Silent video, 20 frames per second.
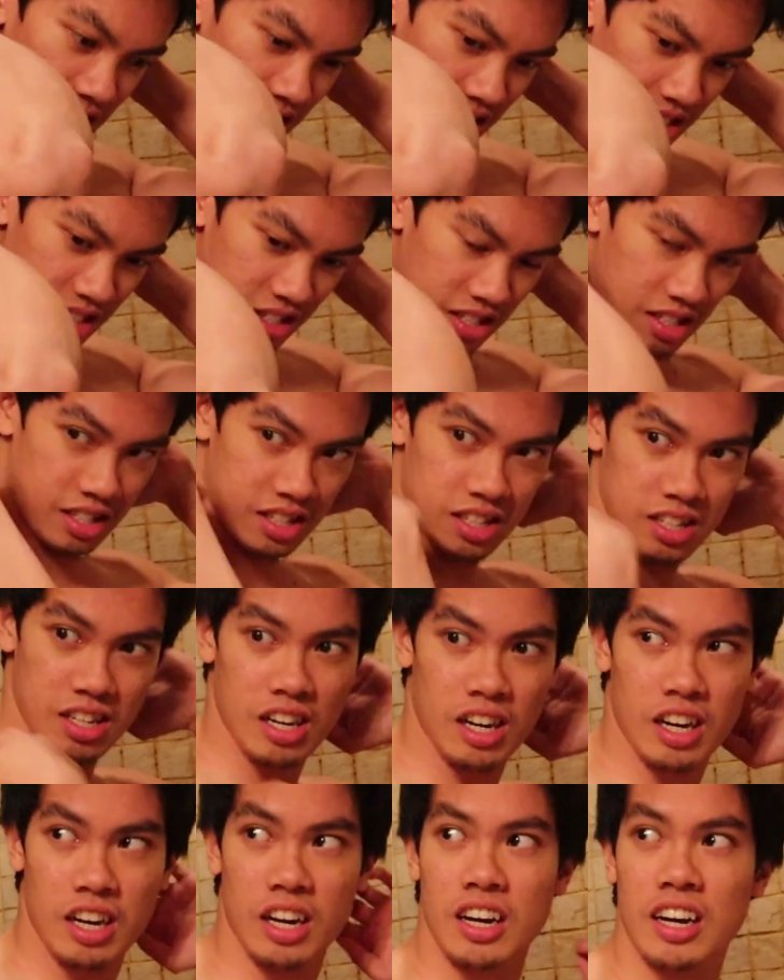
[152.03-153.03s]
everything?
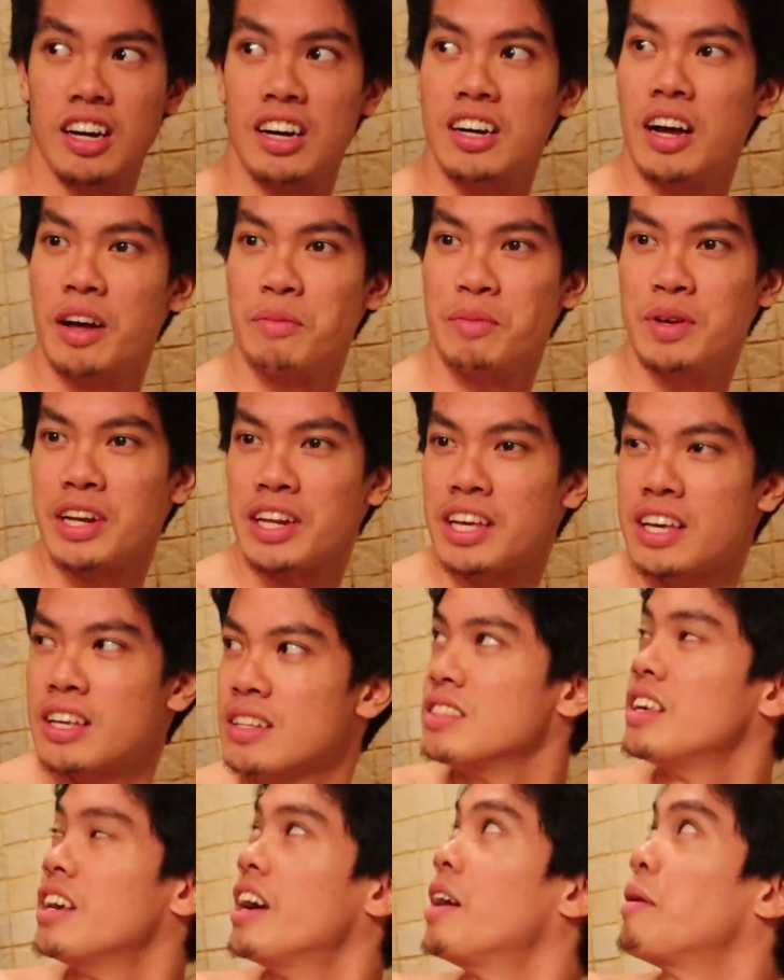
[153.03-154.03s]
Uh, I mean,
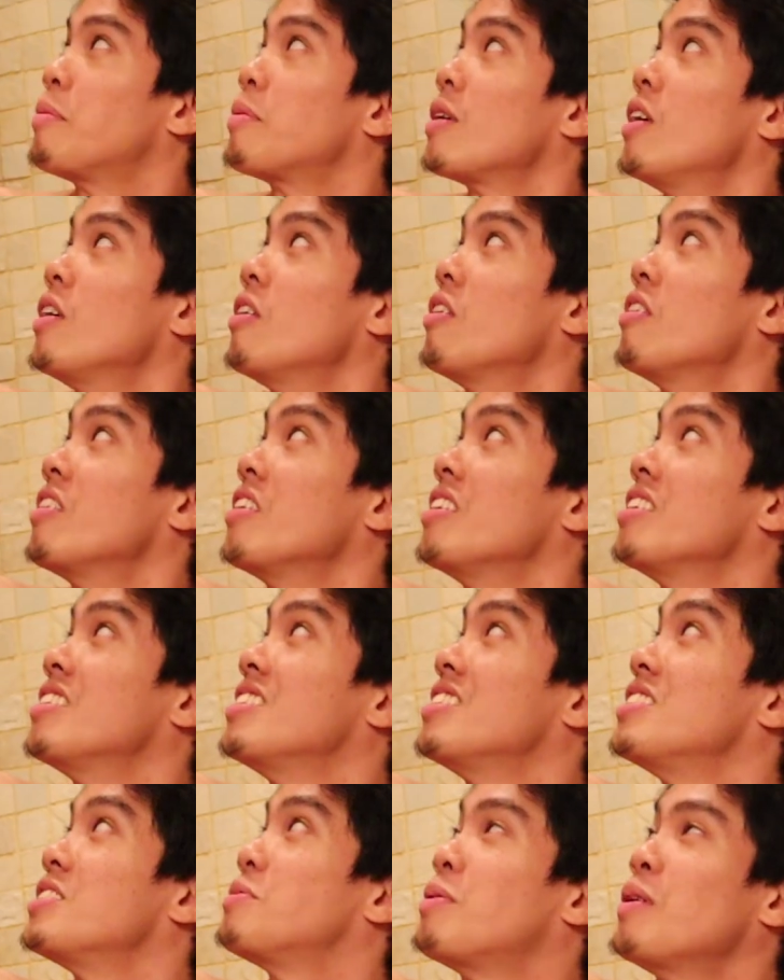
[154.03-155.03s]
yeah, probably.
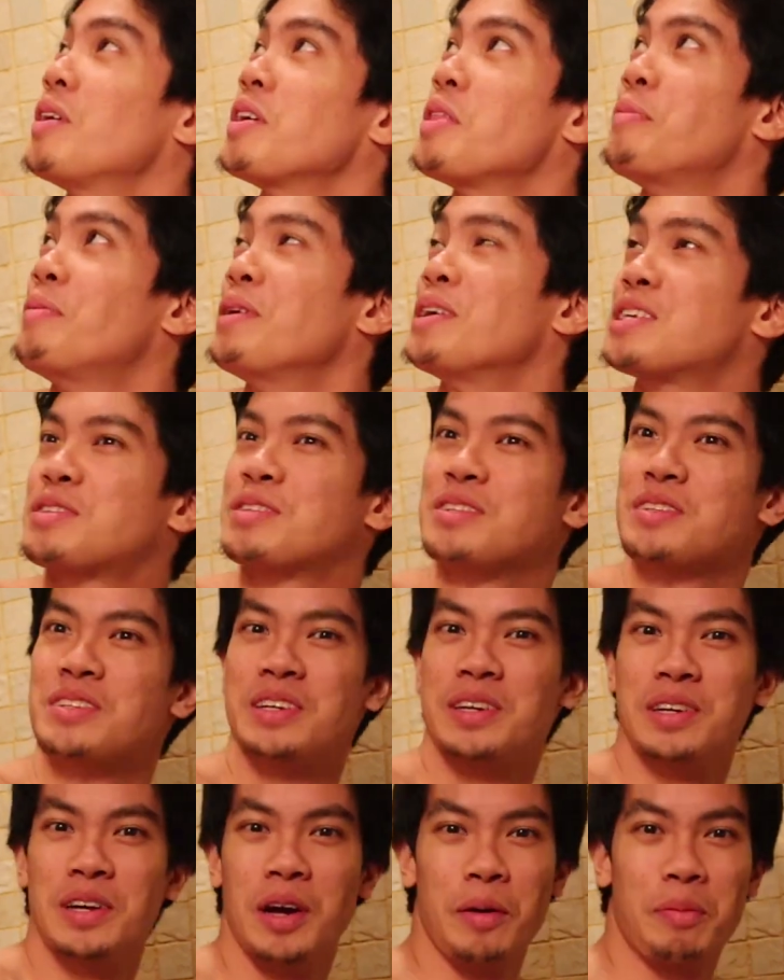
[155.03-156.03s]
It's probably the best
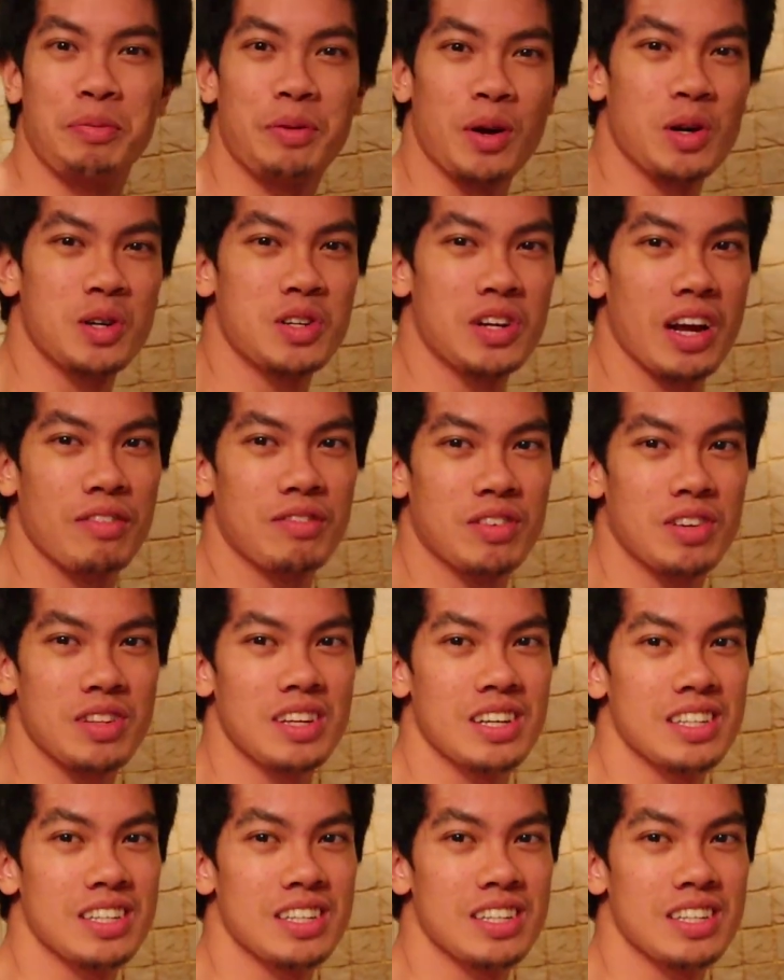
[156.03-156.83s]
okay. approach after